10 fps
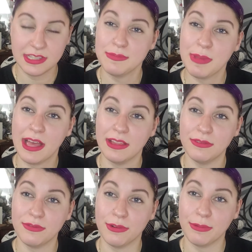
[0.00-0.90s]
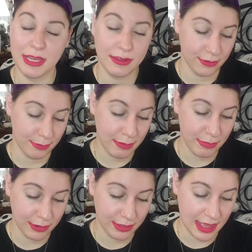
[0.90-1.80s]
this palette for me for my
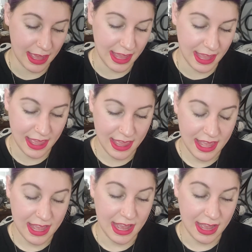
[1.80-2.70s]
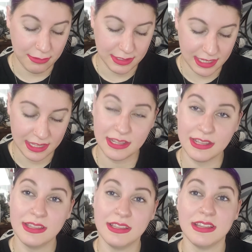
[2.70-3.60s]
birthday. I
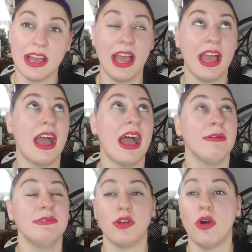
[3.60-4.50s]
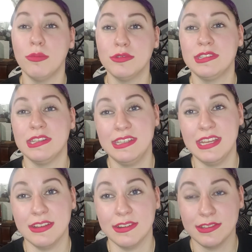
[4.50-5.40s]
was almost in
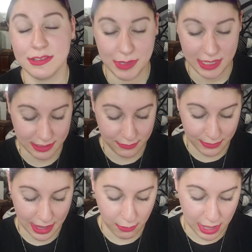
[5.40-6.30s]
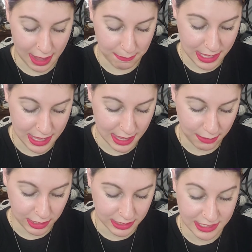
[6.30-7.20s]
tears because of how happy
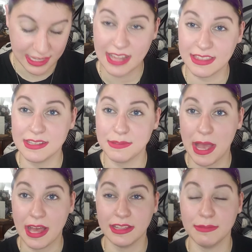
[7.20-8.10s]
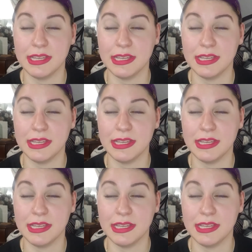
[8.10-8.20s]
I was to get this palette,